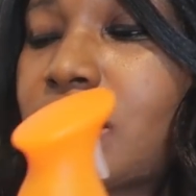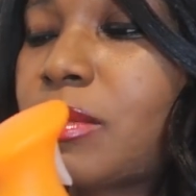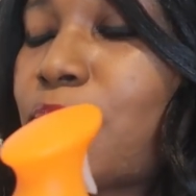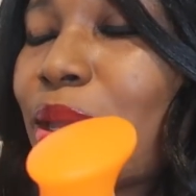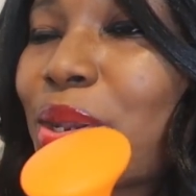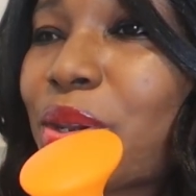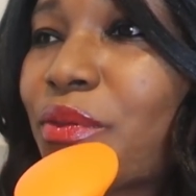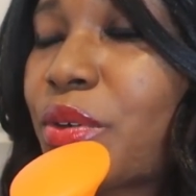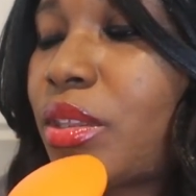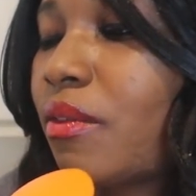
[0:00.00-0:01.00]
It's
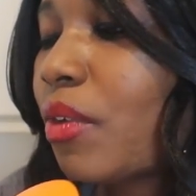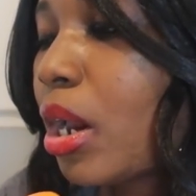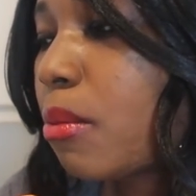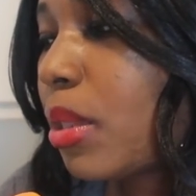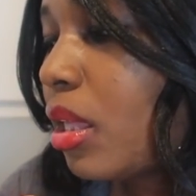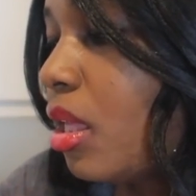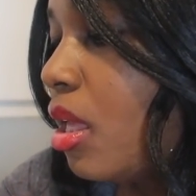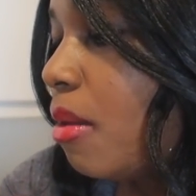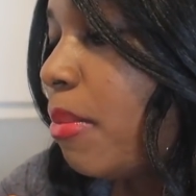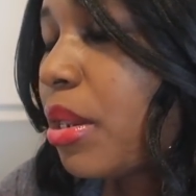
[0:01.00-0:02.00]
better for the environment,
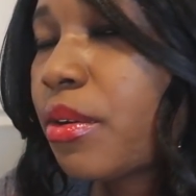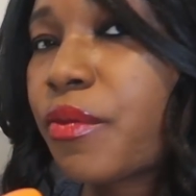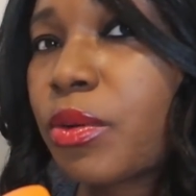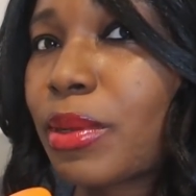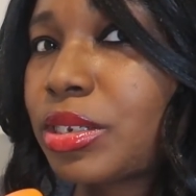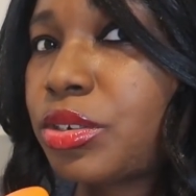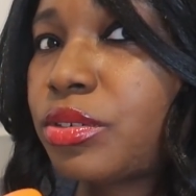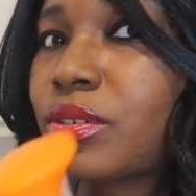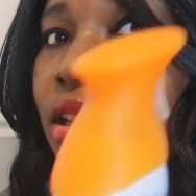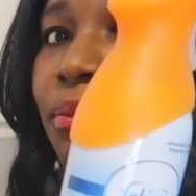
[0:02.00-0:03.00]
better for my
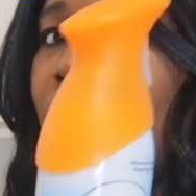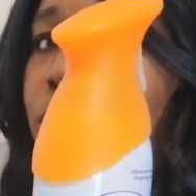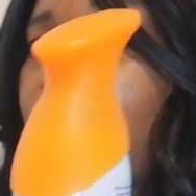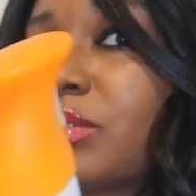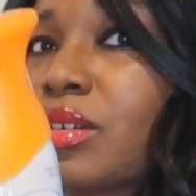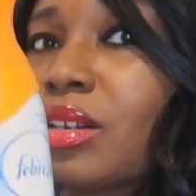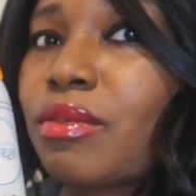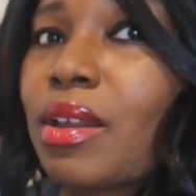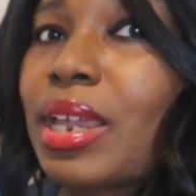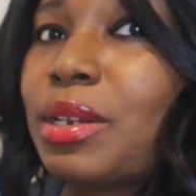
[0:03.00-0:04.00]
children. If my children are
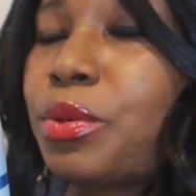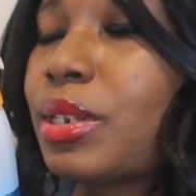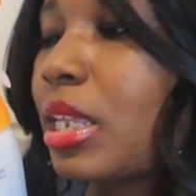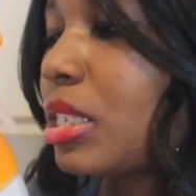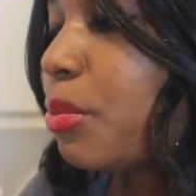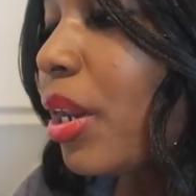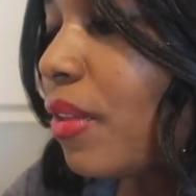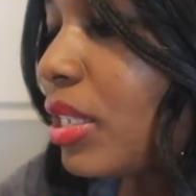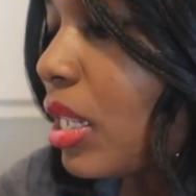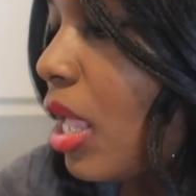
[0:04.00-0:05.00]
around, I will not spray
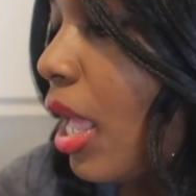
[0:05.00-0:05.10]
this.